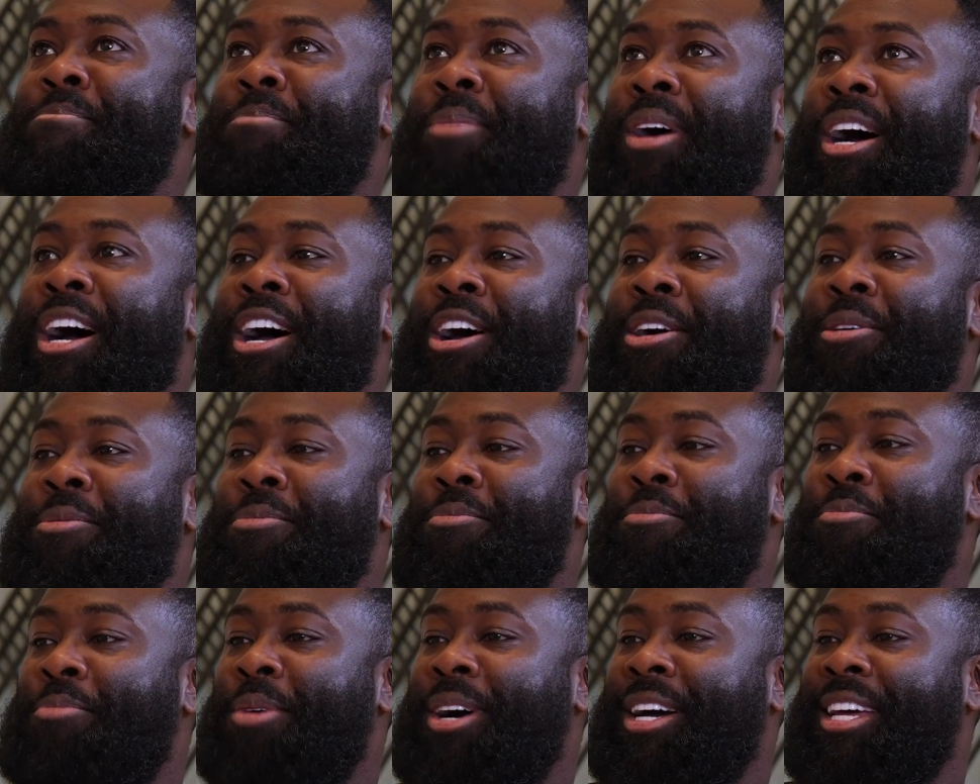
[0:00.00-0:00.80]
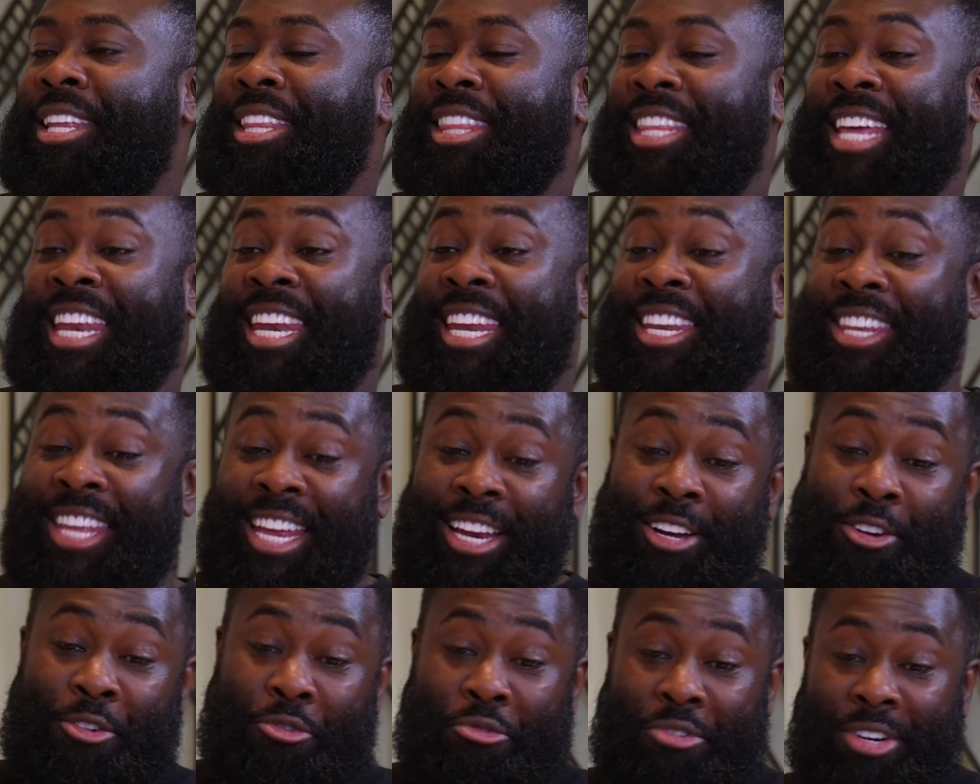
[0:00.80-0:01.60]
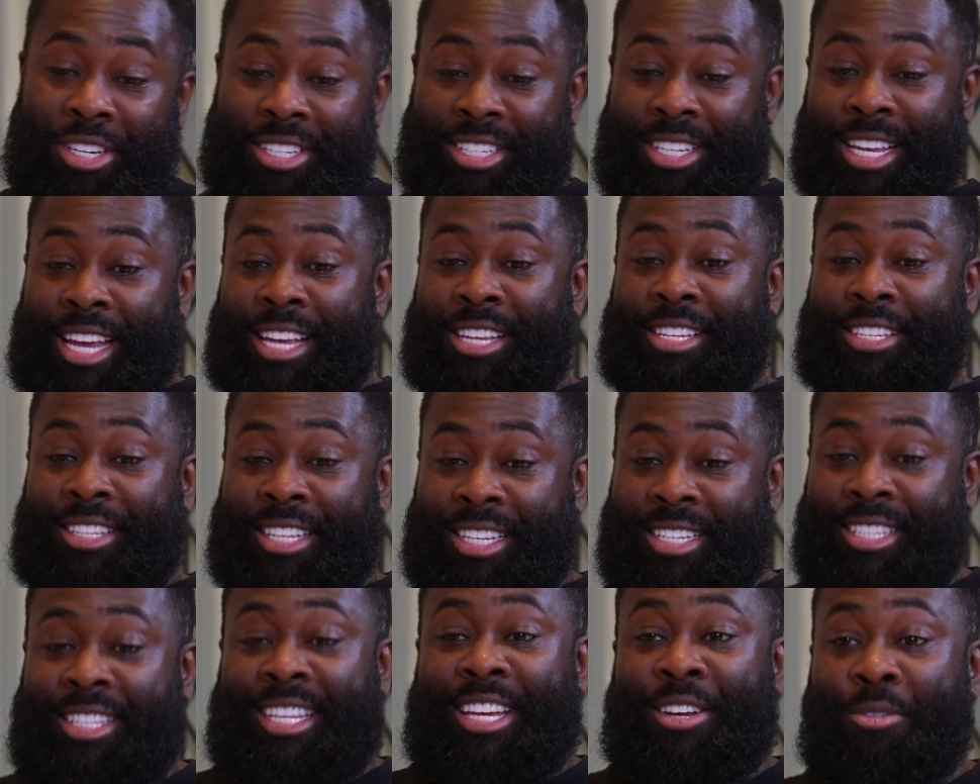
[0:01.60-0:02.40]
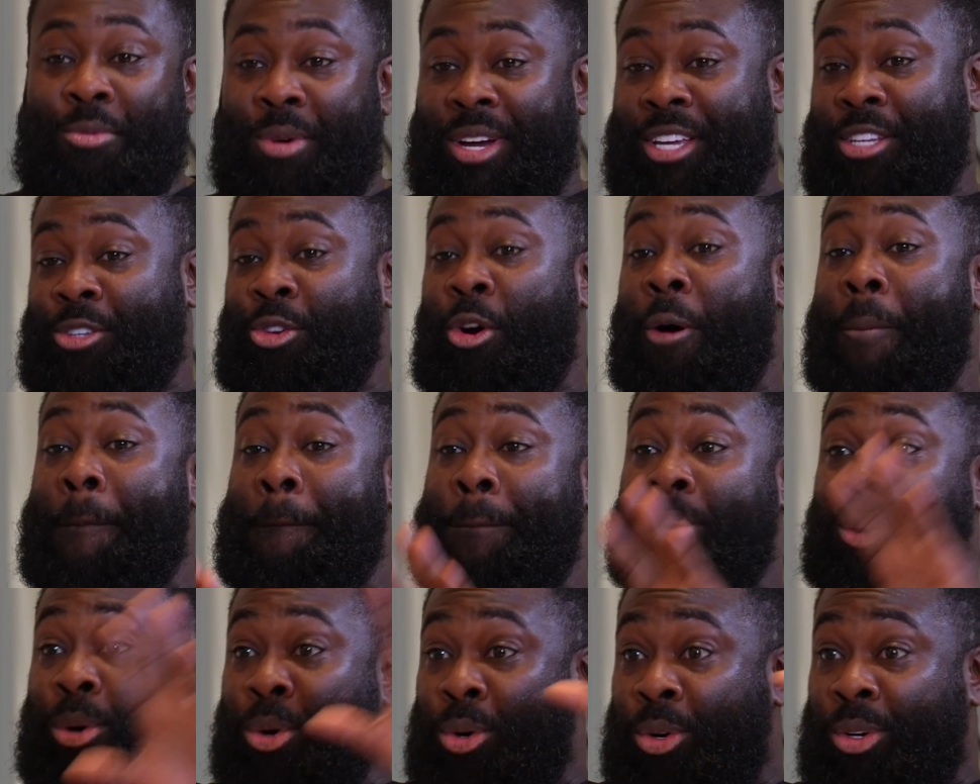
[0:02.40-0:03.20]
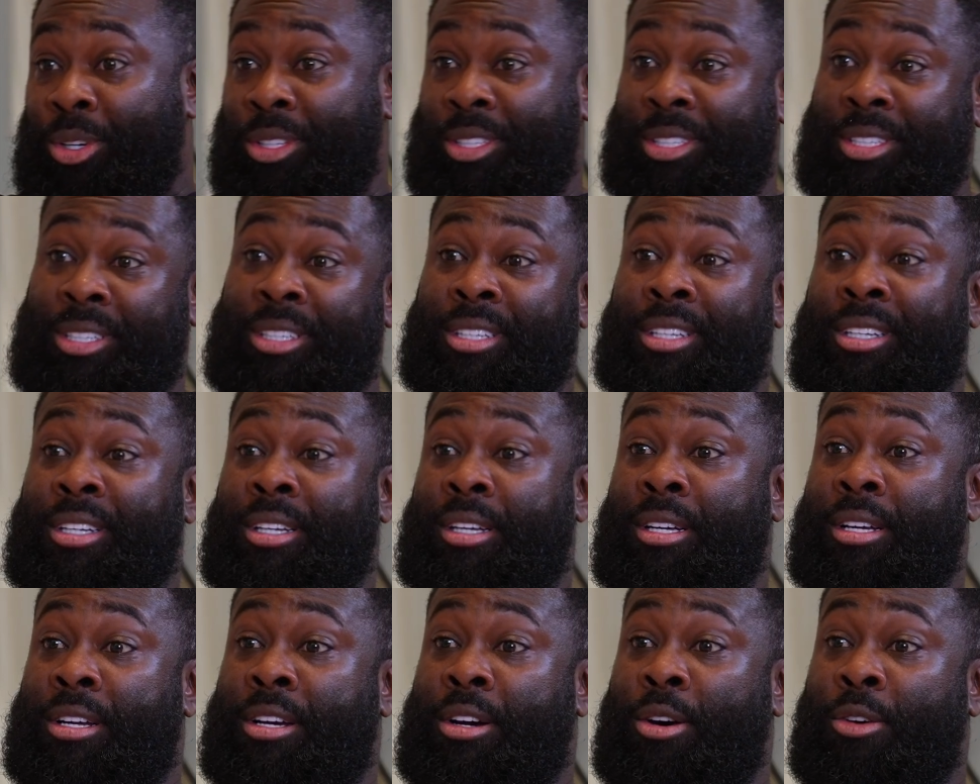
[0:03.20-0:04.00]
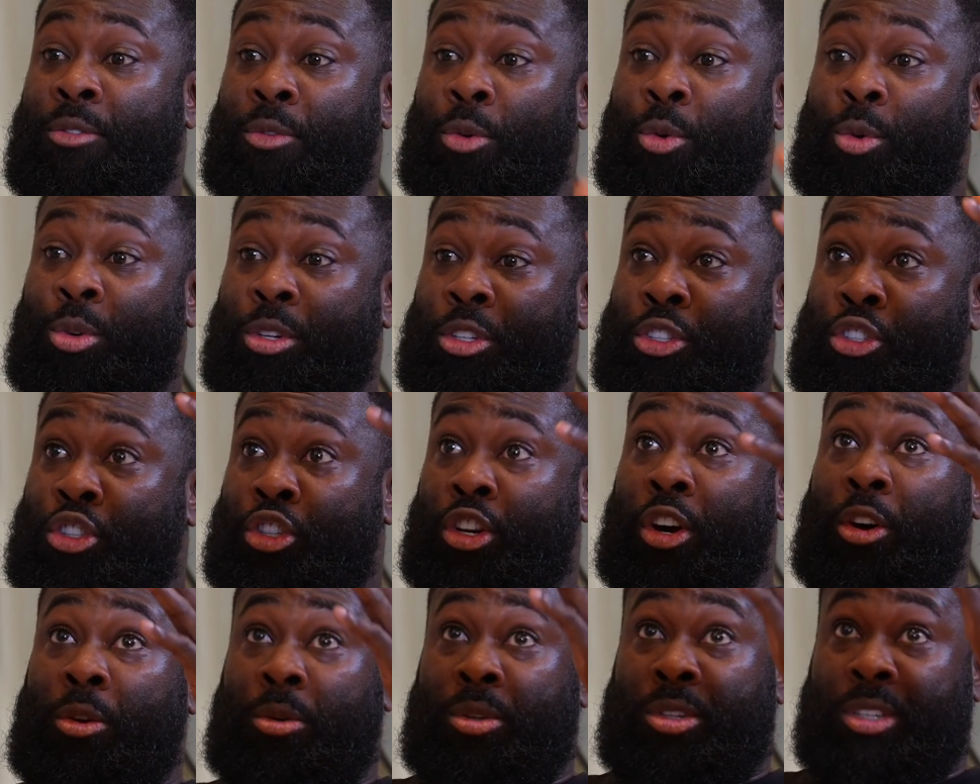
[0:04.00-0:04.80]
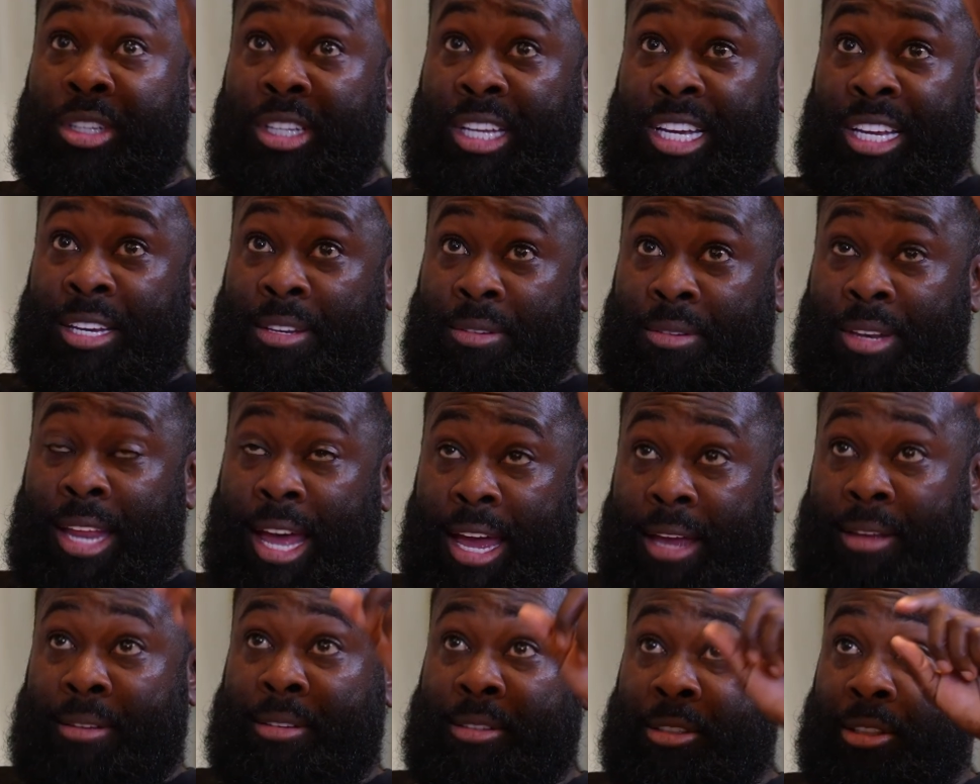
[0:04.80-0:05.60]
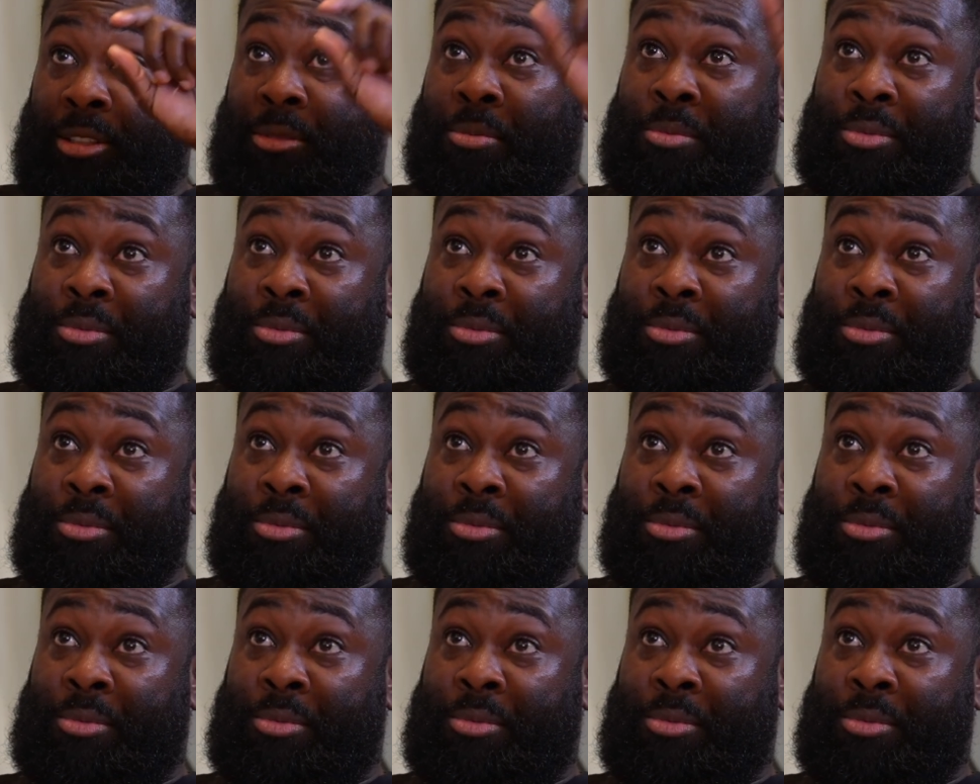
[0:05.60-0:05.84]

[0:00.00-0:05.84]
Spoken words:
But then Chris has this thing where he's got a board of all the jokes in like